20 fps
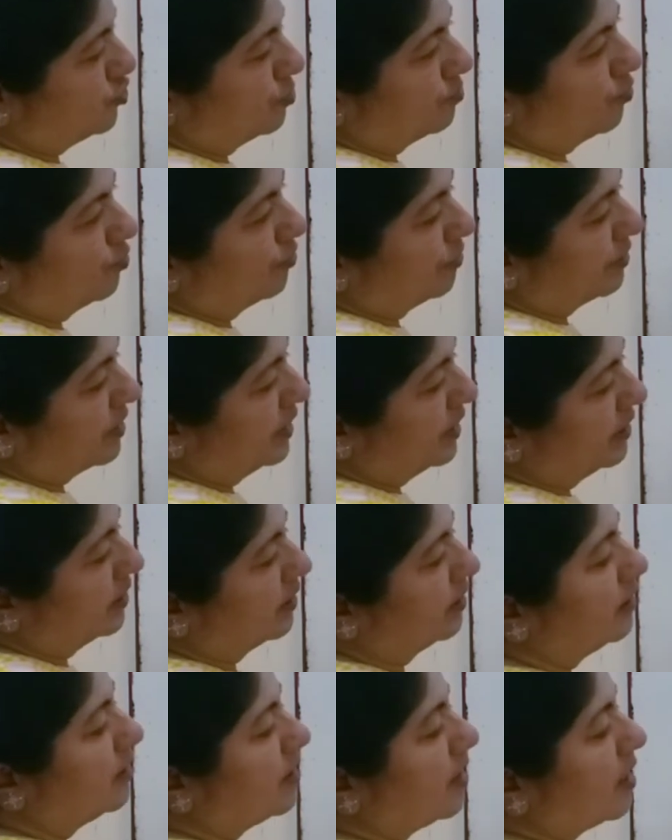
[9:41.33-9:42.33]
more clear.
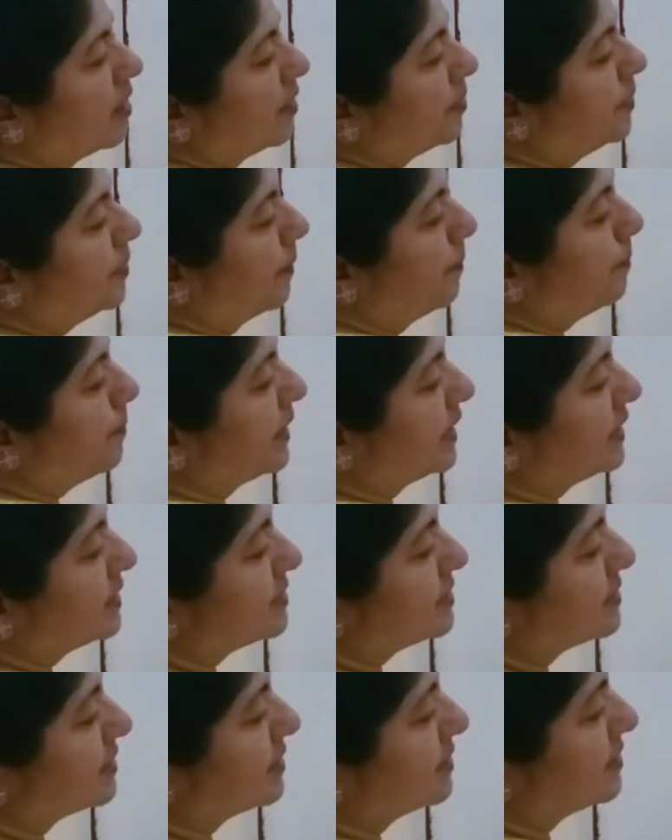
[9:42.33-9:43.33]
The
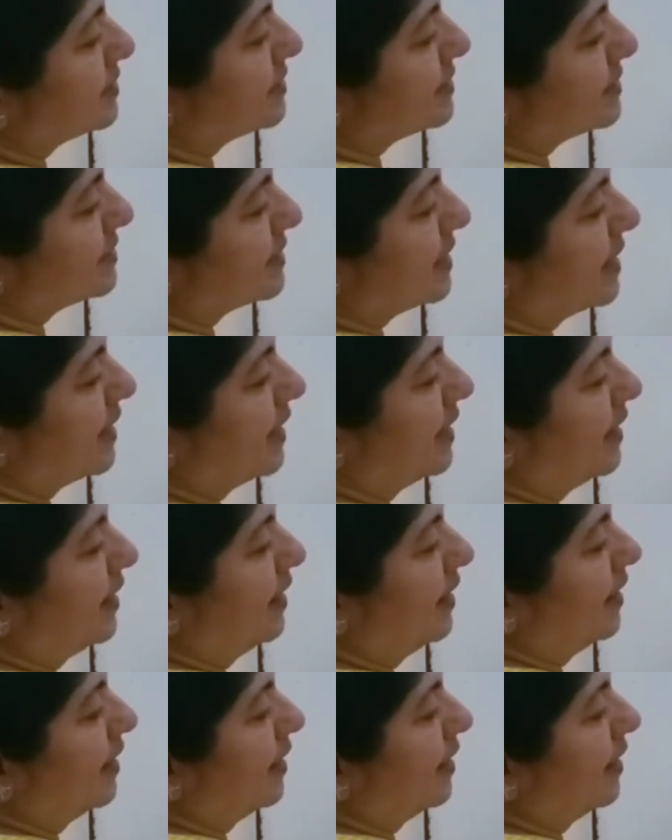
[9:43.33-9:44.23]
basal cell